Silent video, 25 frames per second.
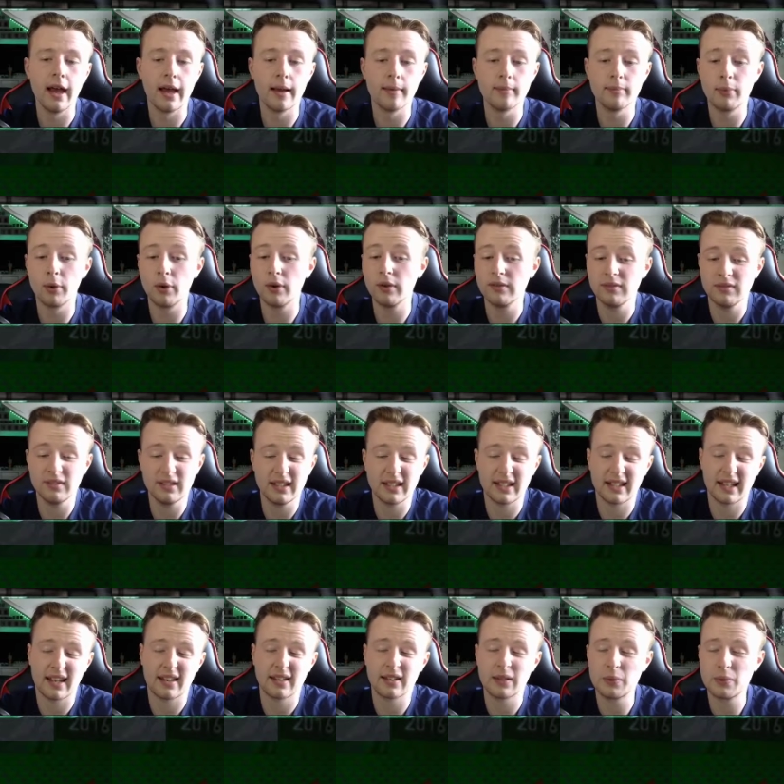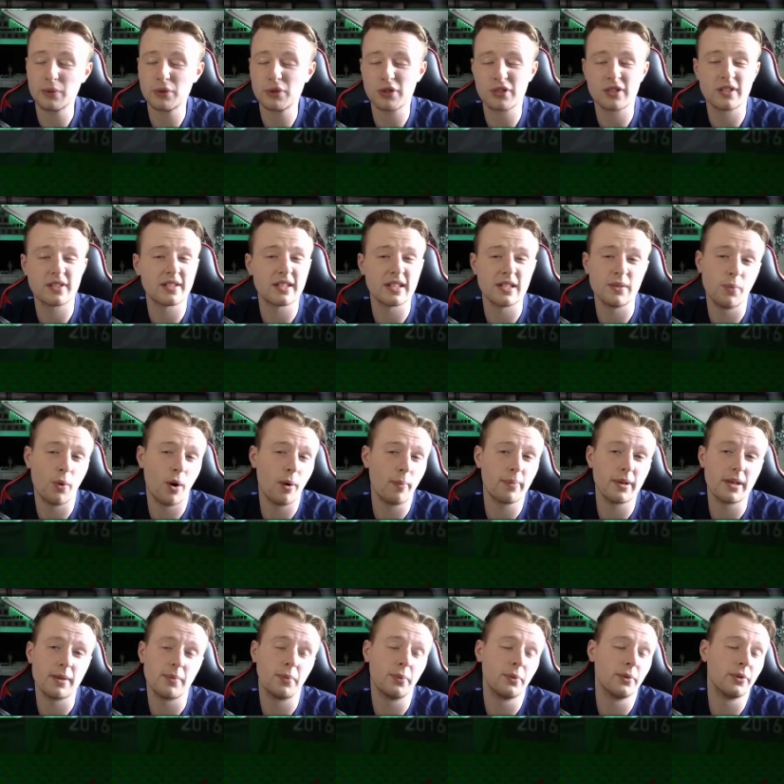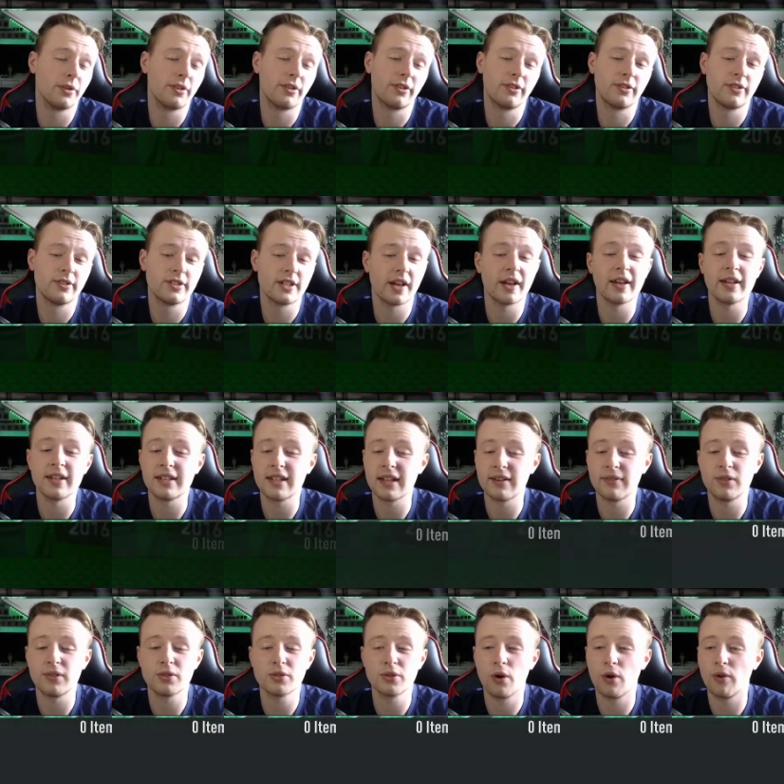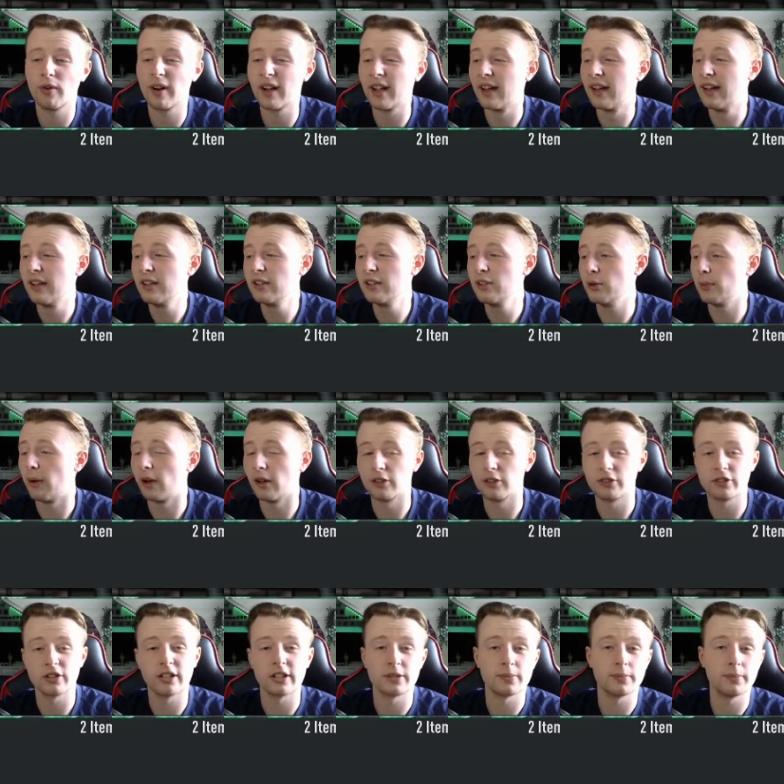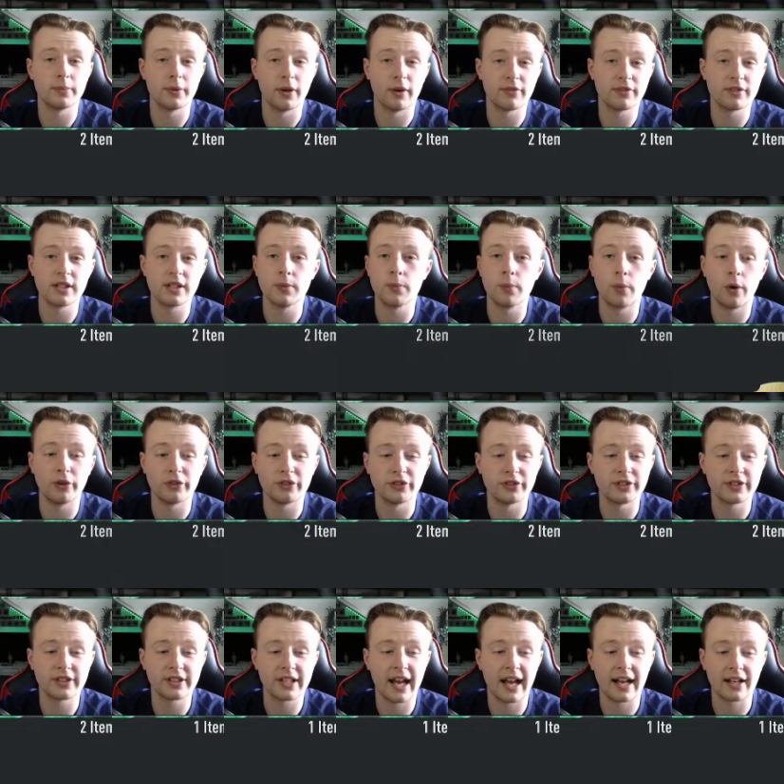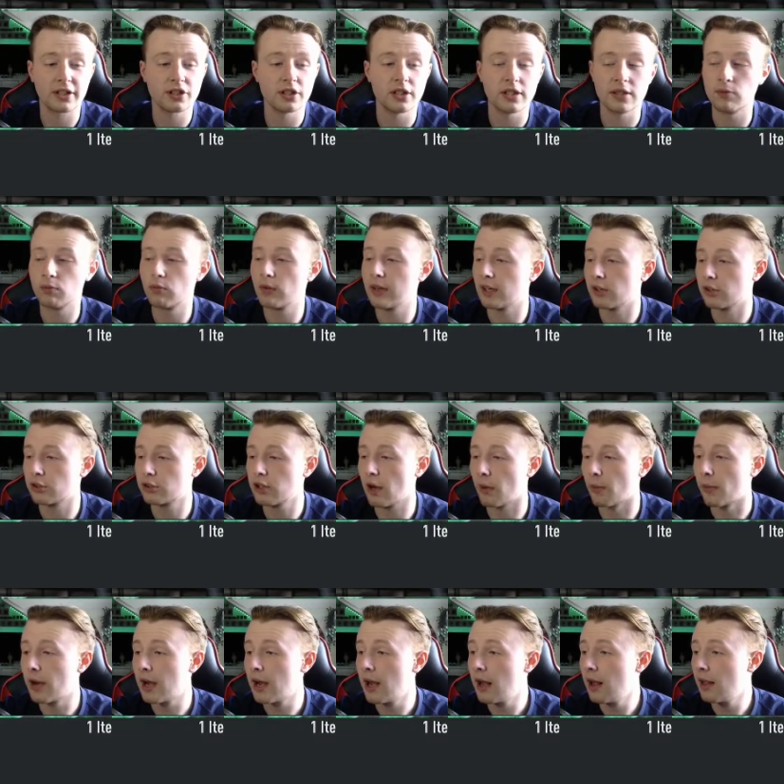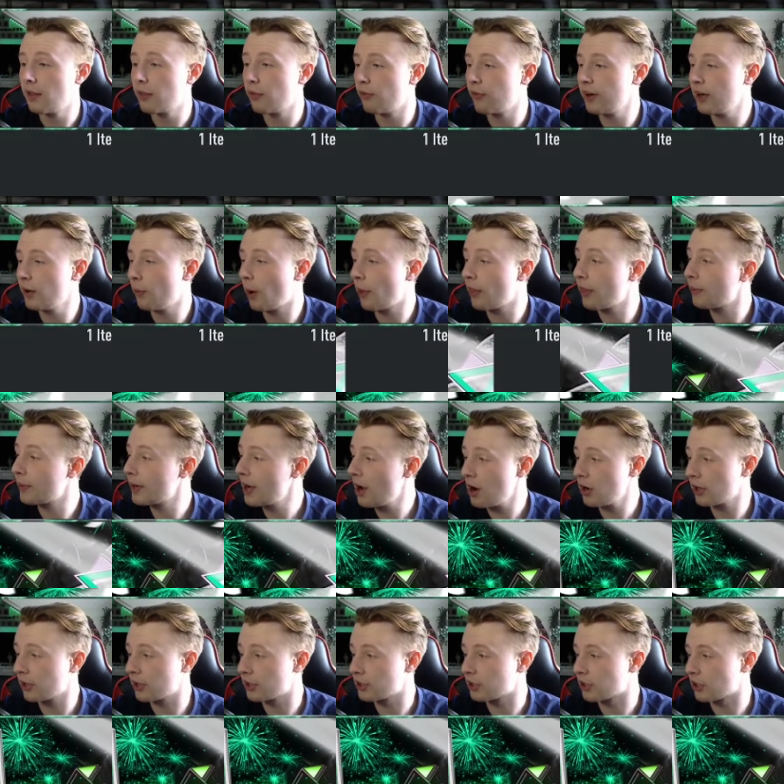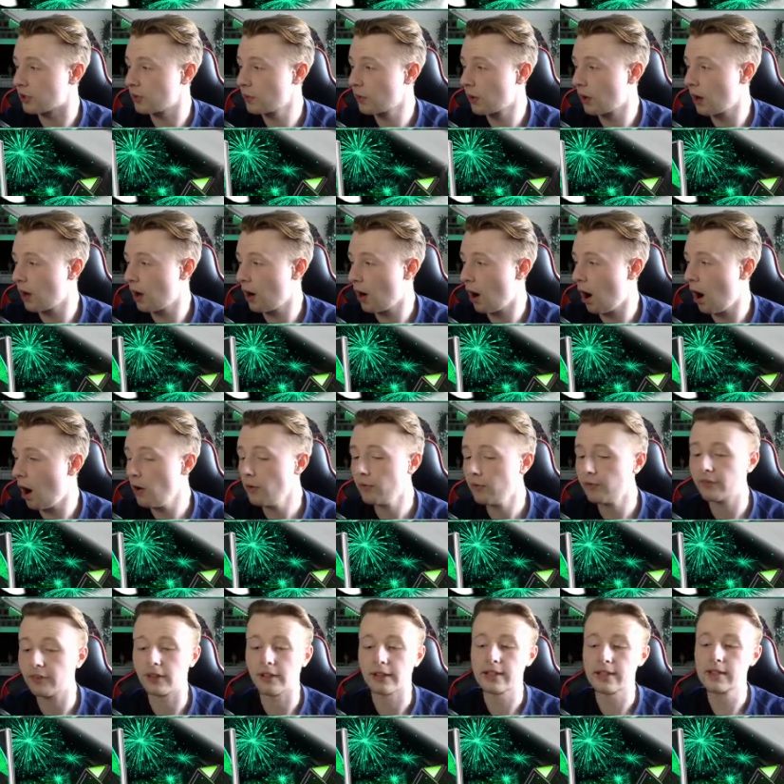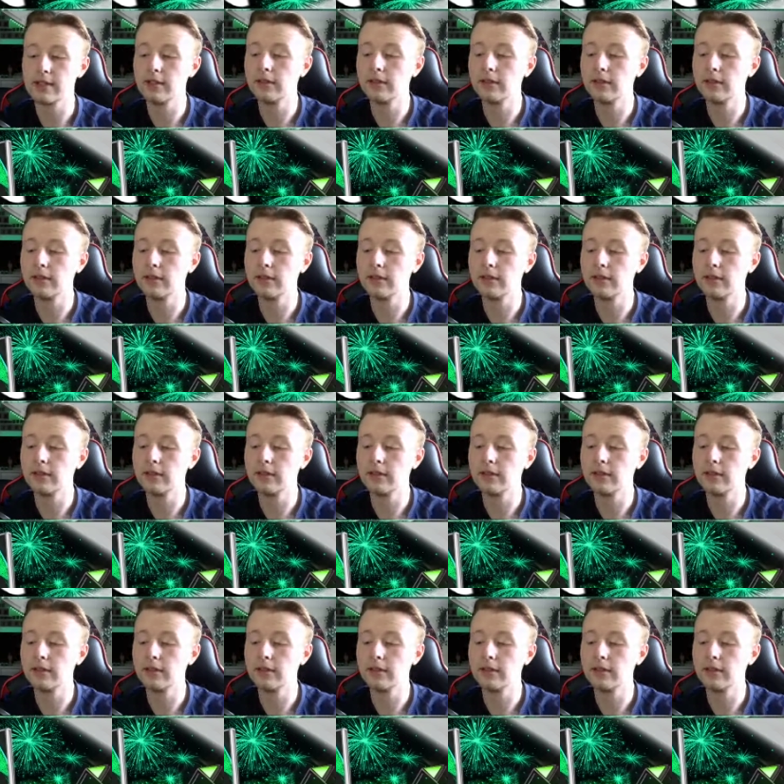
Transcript: But again, it was just to see what people would take. If you saw it, do apologise. But obviously it wasn't actually real. So the real one that we are going to do, hopefully,